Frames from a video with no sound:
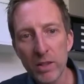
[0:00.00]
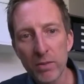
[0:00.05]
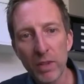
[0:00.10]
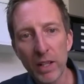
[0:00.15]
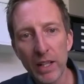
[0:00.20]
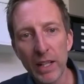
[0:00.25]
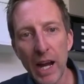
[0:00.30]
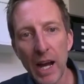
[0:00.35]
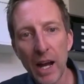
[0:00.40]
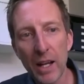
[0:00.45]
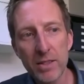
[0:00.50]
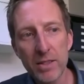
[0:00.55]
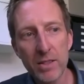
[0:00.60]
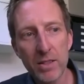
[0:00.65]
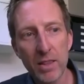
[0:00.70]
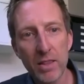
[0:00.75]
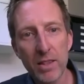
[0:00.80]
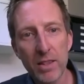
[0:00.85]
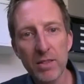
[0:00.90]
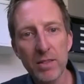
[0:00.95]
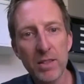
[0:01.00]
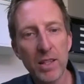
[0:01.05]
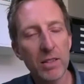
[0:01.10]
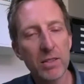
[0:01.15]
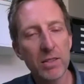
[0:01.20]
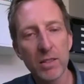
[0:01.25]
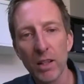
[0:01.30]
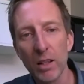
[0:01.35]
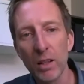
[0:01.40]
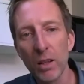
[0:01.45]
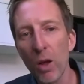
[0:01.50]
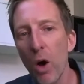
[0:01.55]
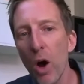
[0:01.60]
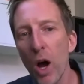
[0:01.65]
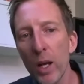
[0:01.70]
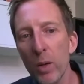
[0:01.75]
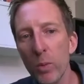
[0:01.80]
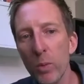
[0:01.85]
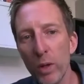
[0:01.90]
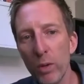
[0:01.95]
in regards to this doesn't
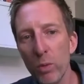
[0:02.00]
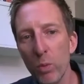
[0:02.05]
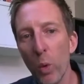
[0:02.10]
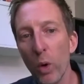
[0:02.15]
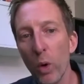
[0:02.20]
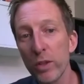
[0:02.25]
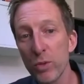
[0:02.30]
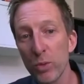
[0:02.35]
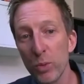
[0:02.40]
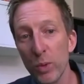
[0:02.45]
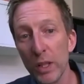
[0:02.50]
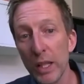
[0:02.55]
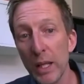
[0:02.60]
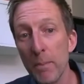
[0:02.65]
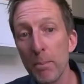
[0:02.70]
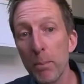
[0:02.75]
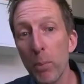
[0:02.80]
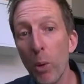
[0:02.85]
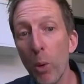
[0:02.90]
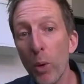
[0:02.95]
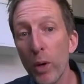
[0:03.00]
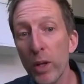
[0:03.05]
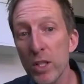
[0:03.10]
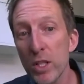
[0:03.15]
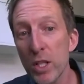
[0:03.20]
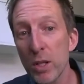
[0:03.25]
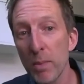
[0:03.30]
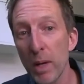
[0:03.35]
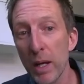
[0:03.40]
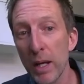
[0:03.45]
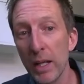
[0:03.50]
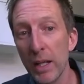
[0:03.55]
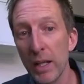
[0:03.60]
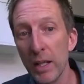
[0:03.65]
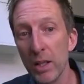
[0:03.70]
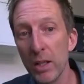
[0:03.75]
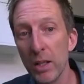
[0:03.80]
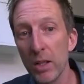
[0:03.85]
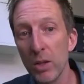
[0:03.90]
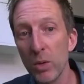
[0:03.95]
align with what's really important to me
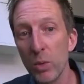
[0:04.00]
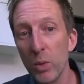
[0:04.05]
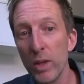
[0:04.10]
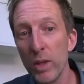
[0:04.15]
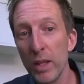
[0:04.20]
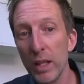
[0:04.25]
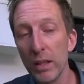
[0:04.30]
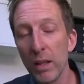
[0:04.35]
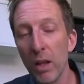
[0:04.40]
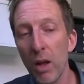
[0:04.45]
within